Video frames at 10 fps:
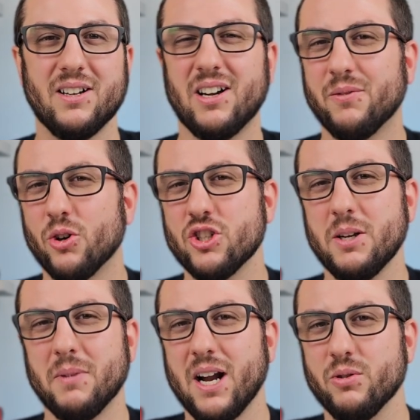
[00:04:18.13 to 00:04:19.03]
Unfortunately,
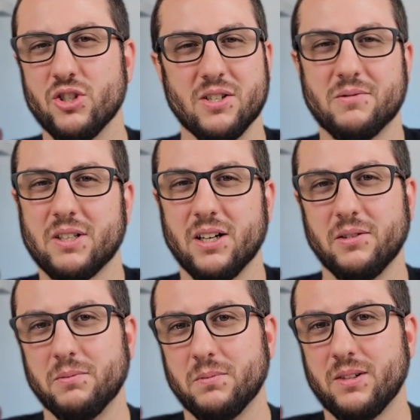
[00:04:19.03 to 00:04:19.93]
mine was just
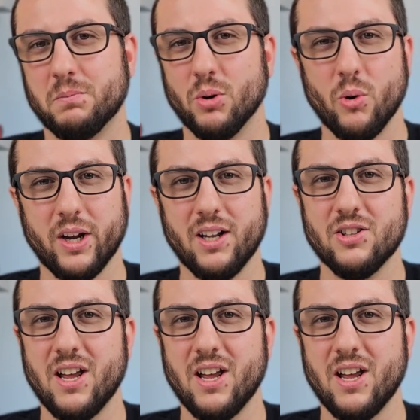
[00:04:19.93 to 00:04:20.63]
kind of broken,